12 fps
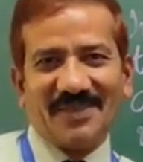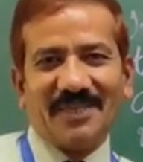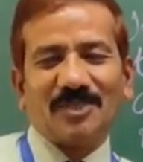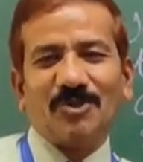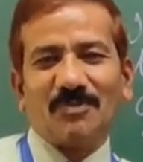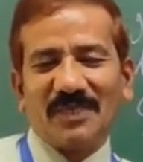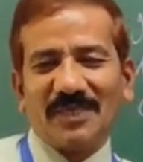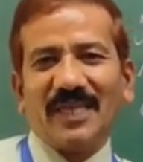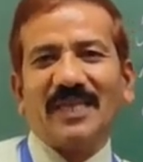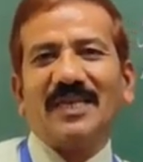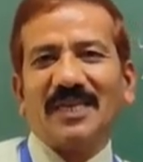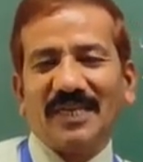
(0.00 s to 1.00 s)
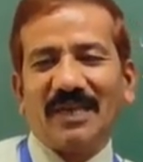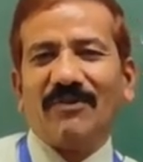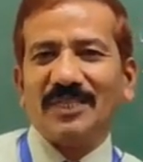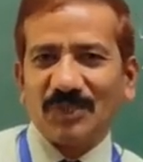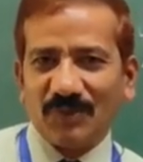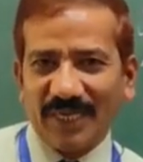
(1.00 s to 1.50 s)
That should be there in
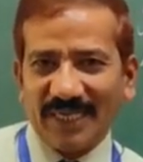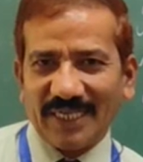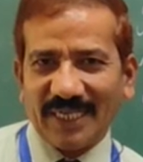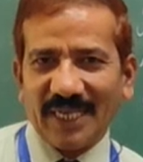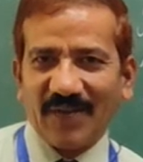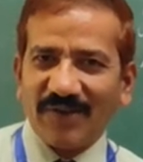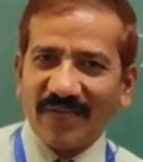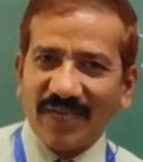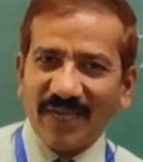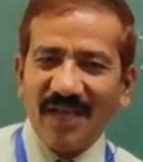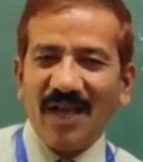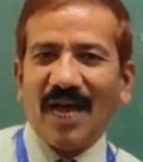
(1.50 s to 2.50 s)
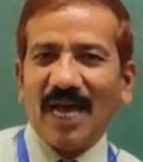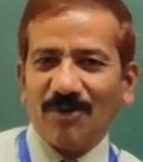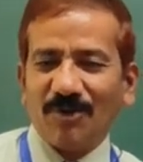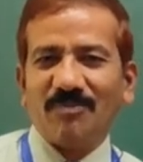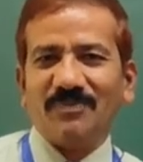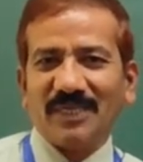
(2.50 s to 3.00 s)
every student. Okay, I
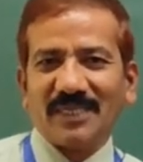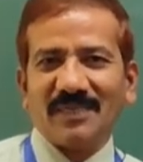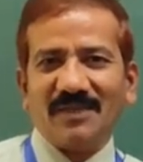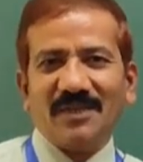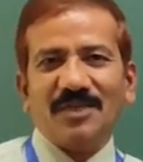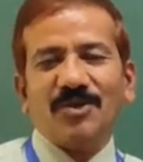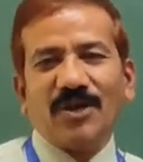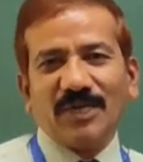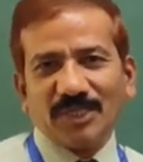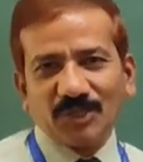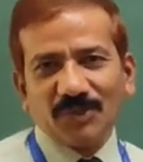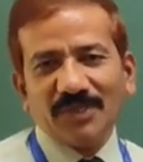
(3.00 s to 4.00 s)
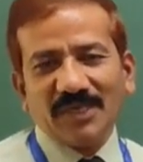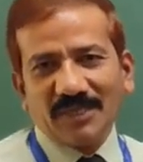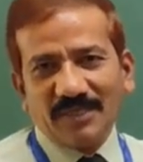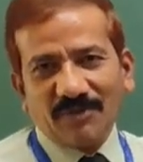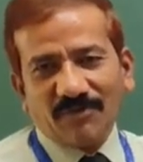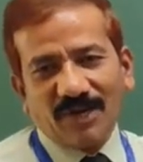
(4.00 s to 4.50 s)
hope that you understood
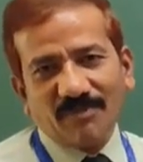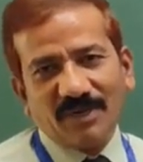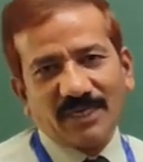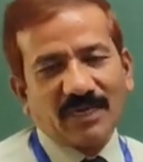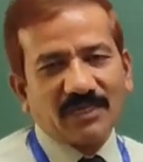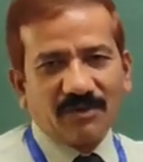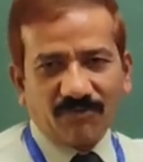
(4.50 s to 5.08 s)
the format,